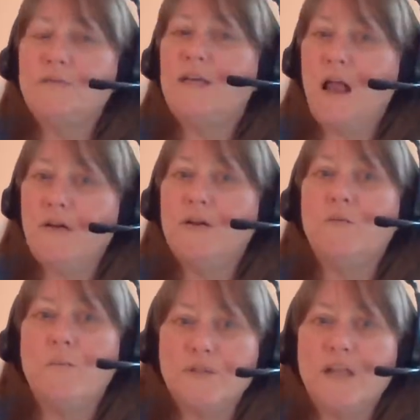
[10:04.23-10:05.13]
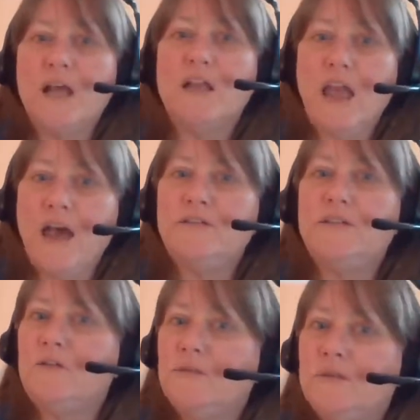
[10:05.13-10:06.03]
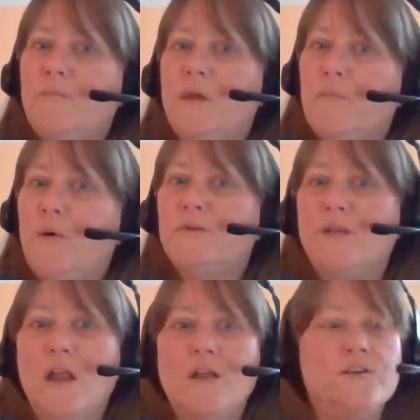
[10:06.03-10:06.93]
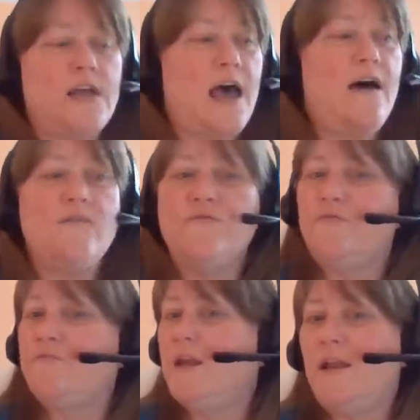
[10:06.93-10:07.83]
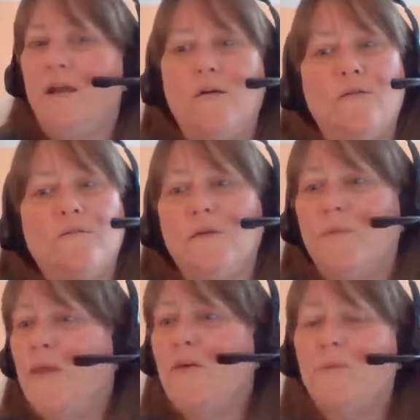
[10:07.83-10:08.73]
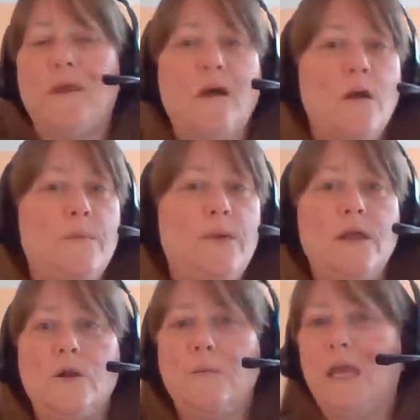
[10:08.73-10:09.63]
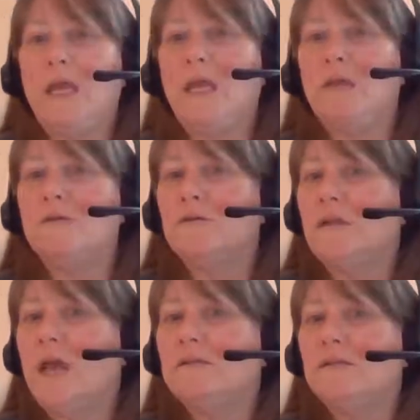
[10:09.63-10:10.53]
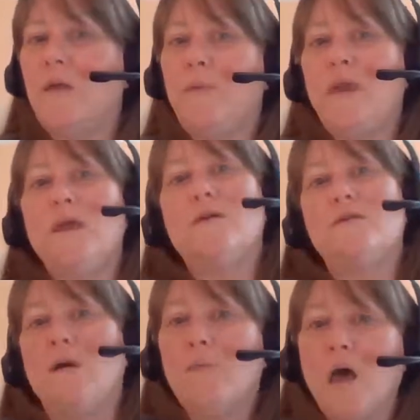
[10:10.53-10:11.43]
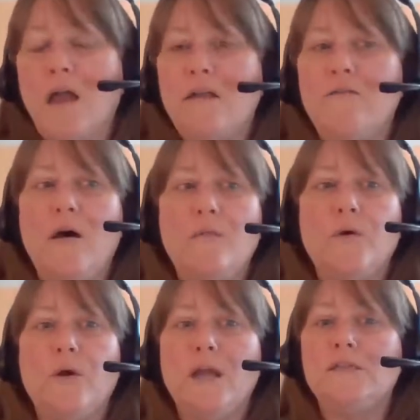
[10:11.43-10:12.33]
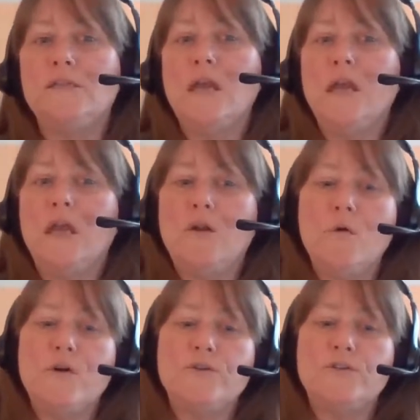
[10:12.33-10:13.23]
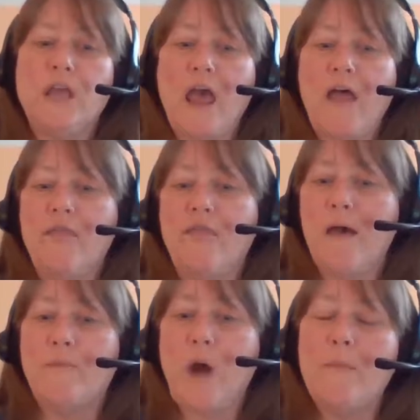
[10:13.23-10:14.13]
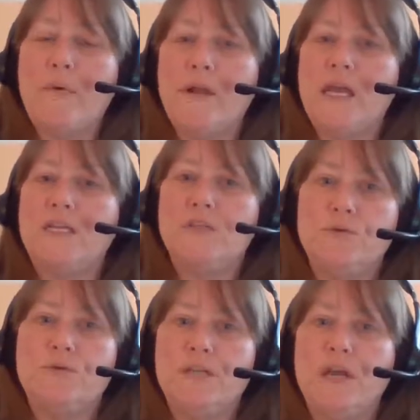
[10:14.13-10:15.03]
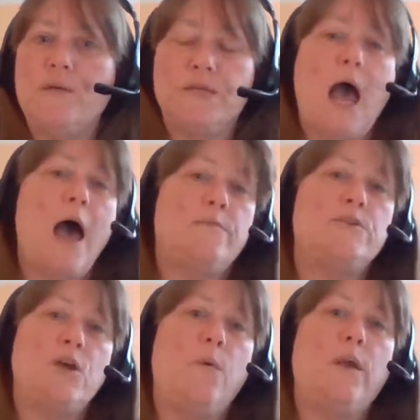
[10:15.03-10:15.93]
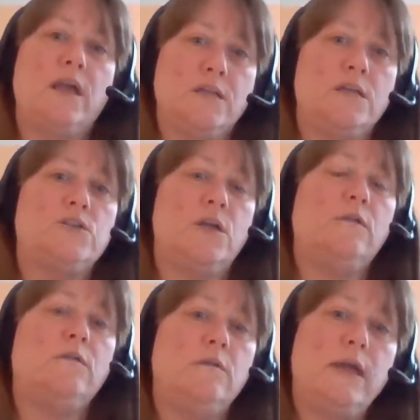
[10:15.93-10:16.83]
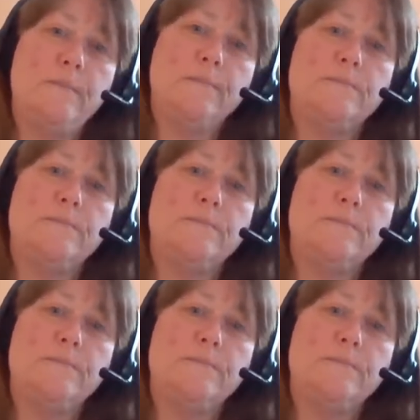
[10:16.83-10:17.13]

dollar, you'll most likely have to do something. Most sellers have, whether it be carpet or paint or landscaping or some kind of upgrades in order to get that property into tip-top showing condition. Yep.